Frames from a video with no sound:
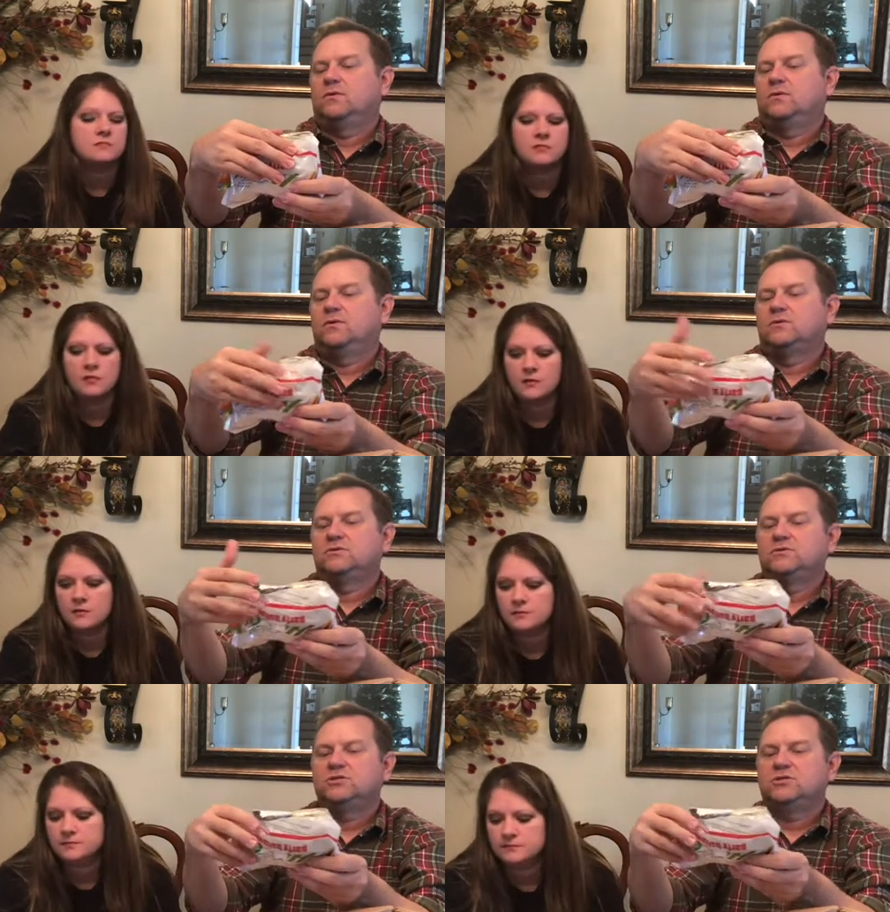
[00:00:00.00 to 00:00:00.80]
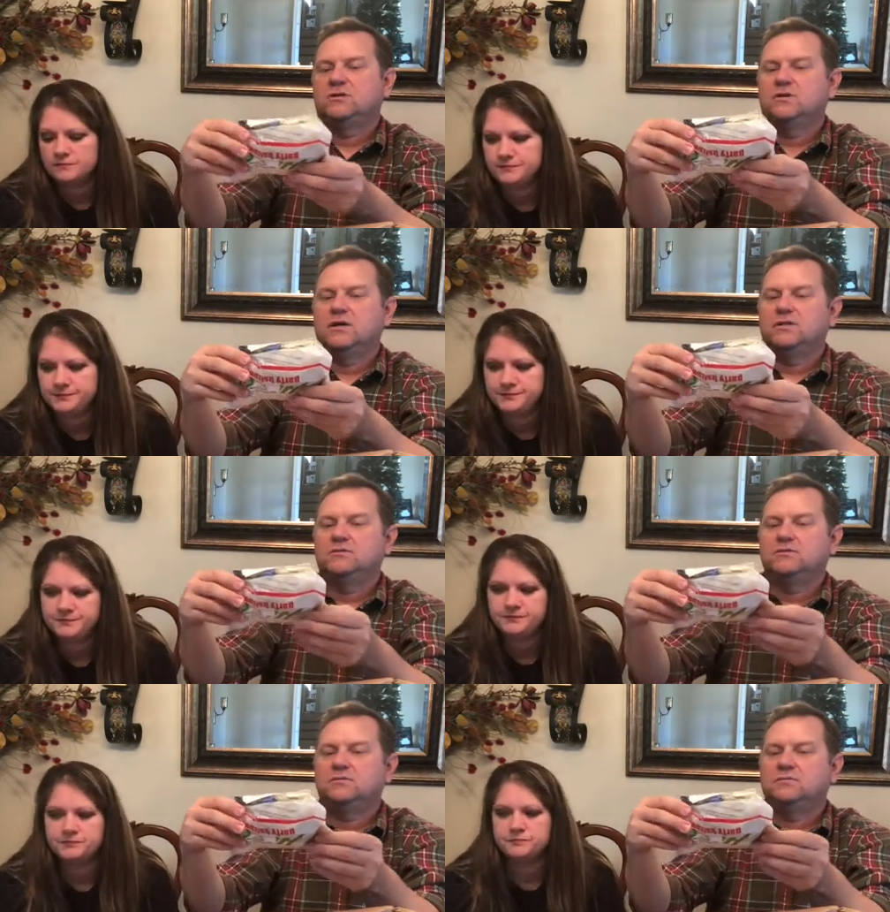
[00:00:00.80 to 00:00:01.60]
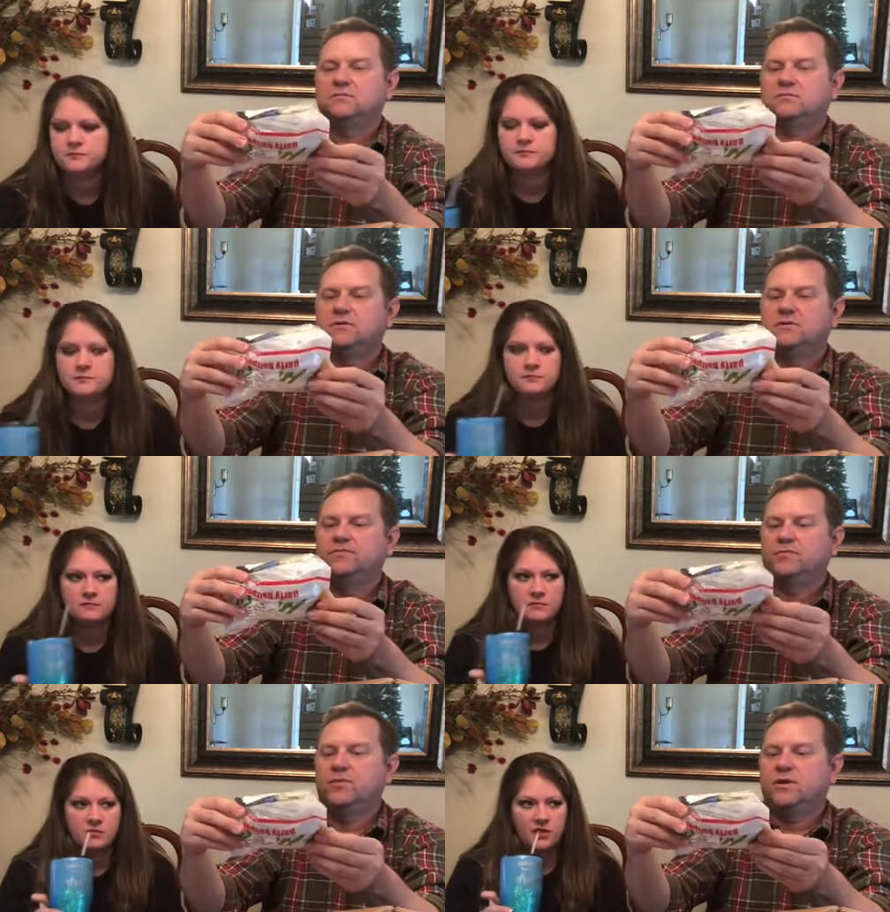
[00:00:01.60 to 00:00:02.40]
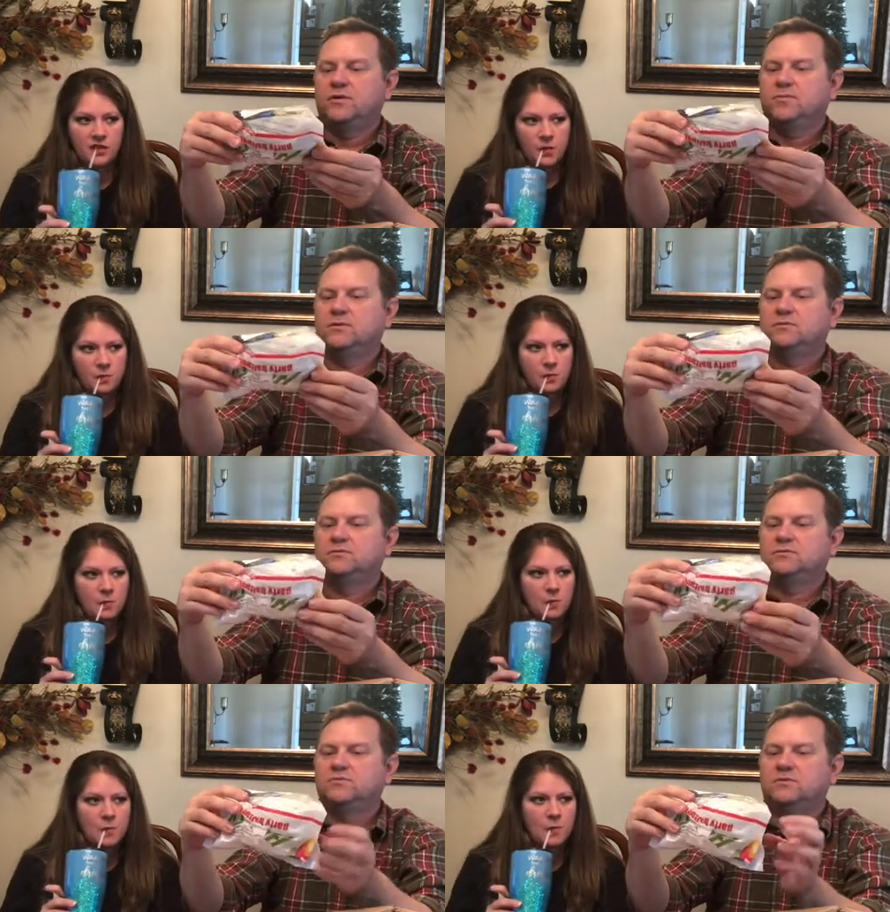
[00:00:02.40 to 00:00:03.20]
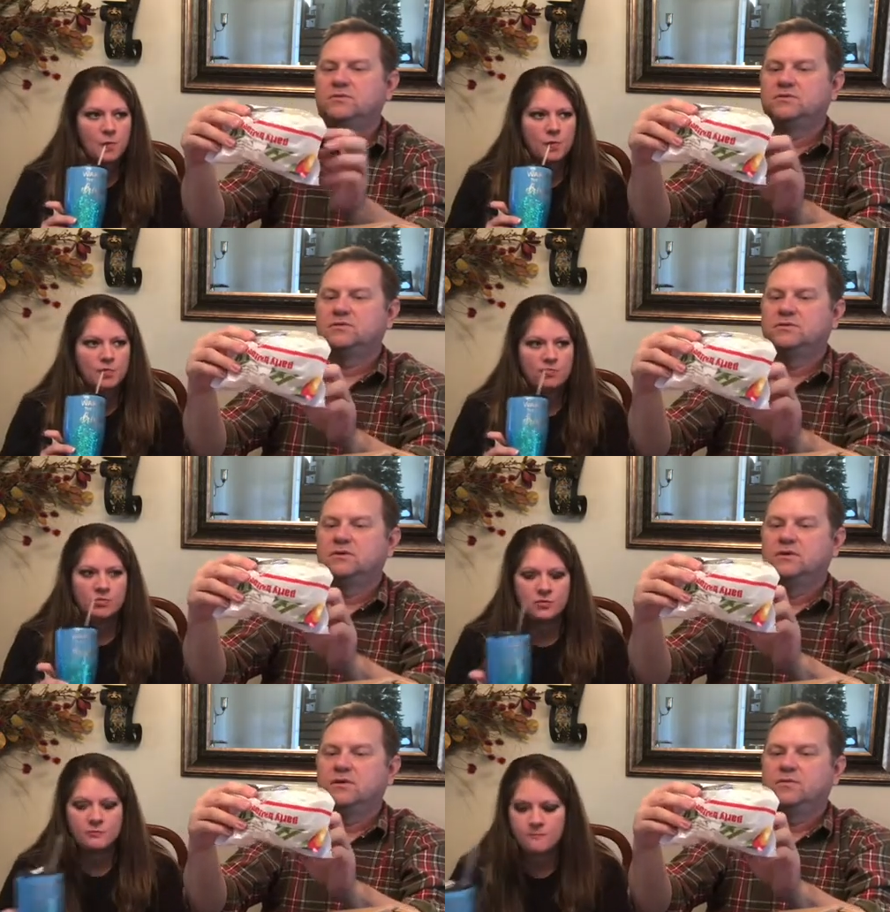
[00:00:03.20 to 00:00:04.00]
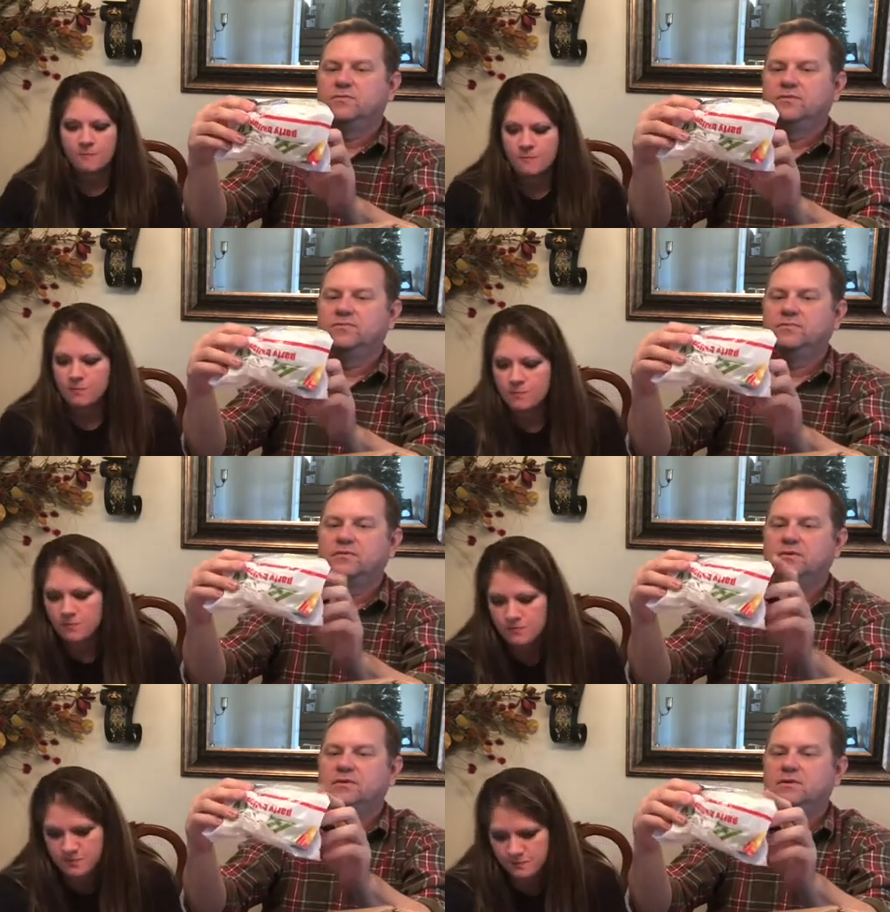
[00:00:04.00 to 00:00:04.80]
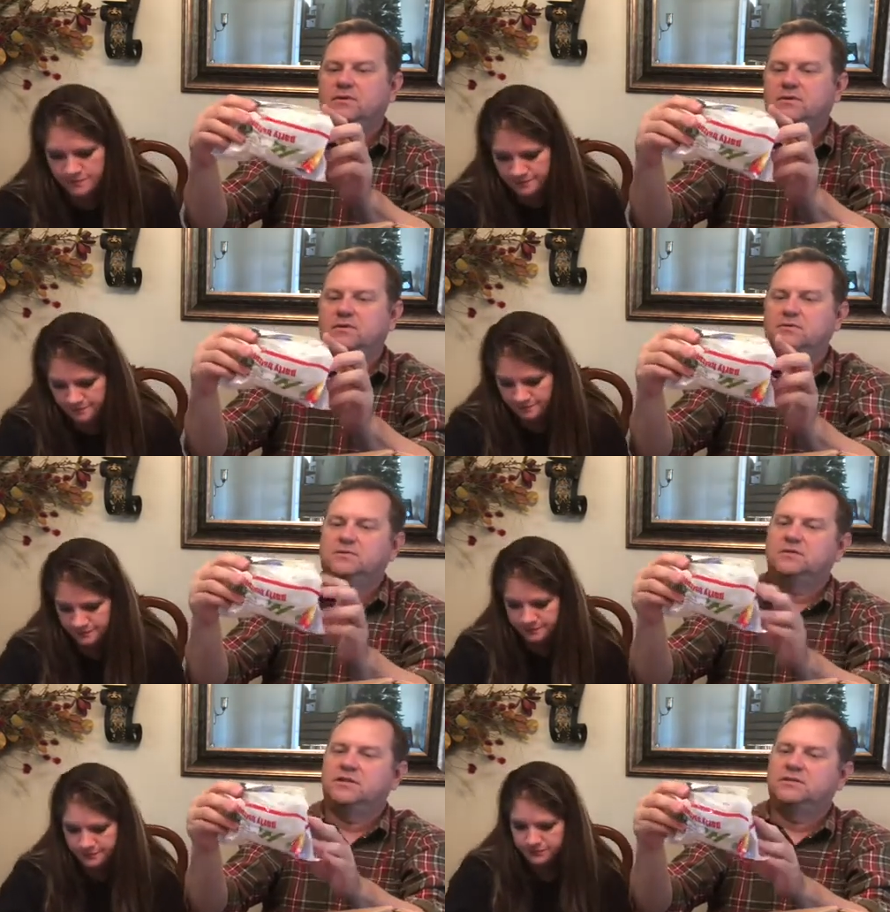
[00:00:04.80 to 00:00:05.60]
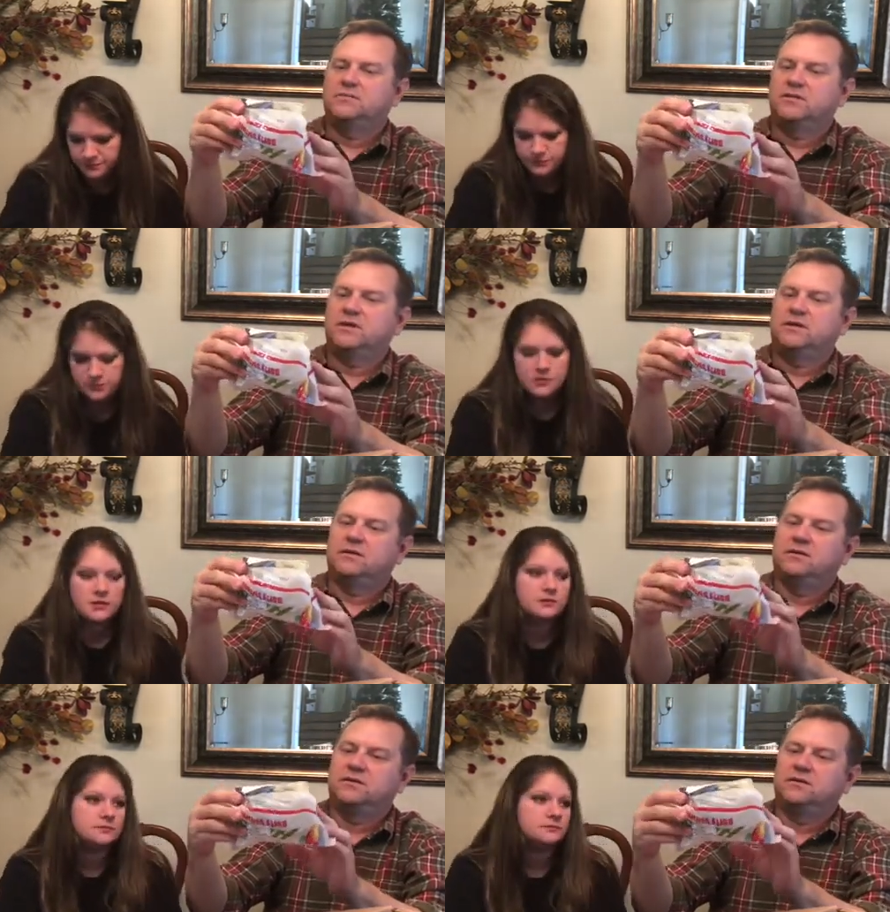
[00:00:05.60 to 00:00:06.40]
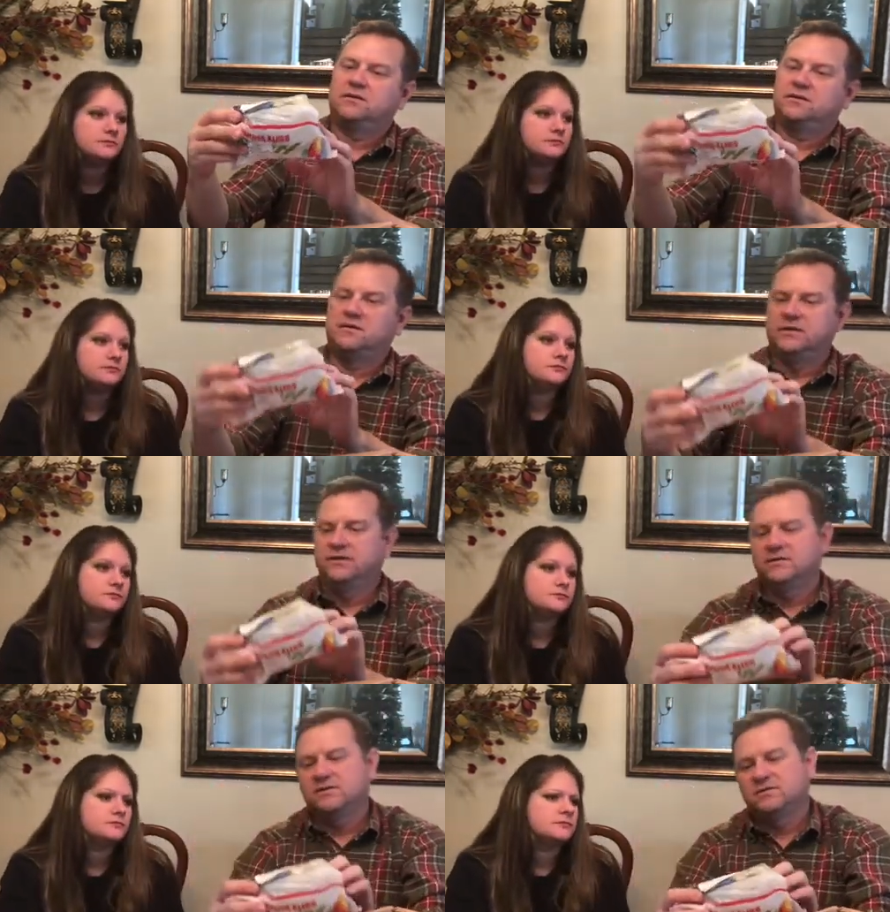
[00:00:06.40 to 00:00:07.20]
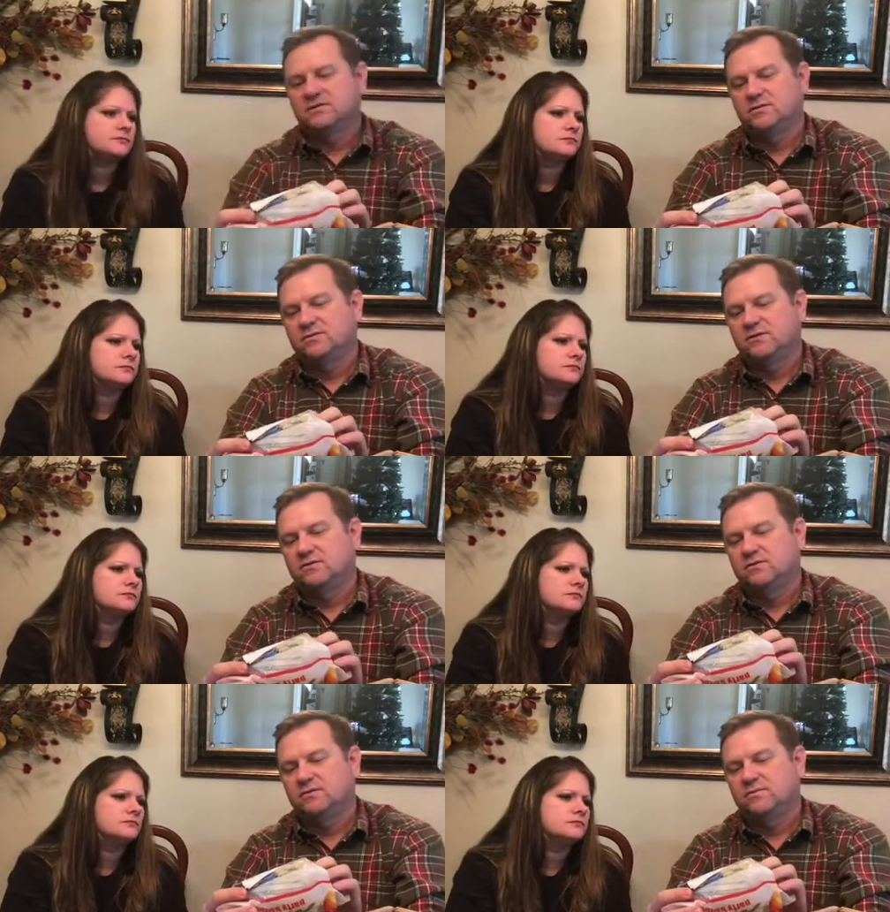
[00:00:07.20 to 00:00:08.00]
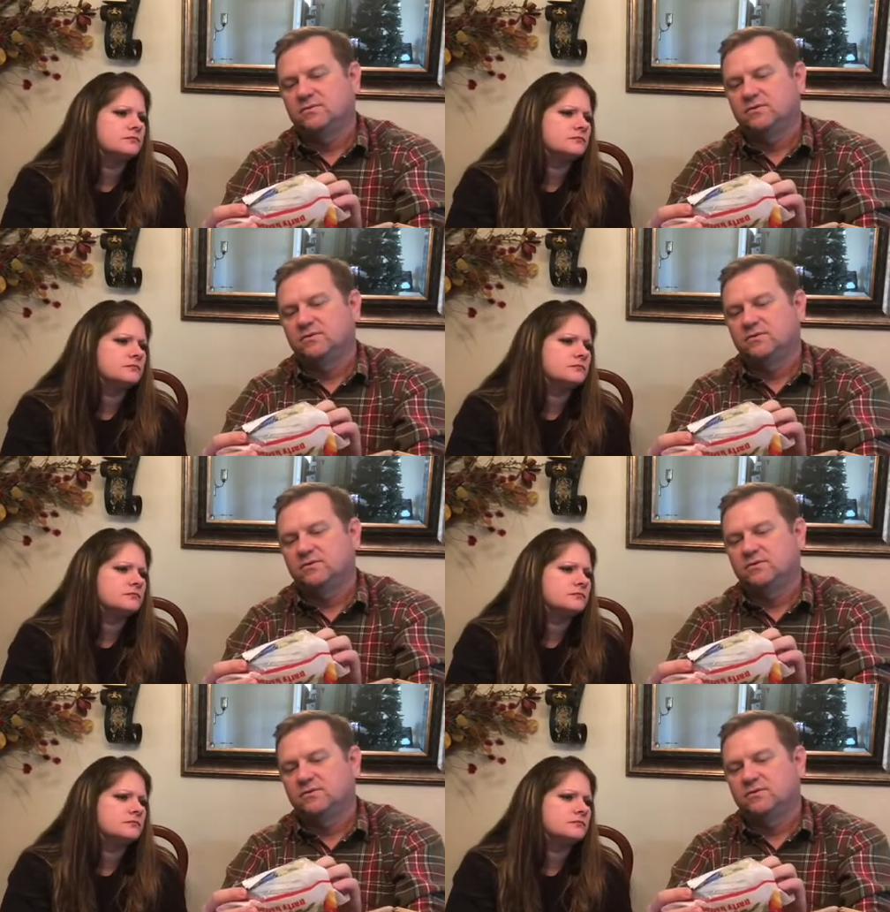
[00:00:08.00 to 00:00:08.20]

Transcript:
Speaker 1: These are just all kinds of different party balloons with, uh, looks like some kind of glitter or something on them.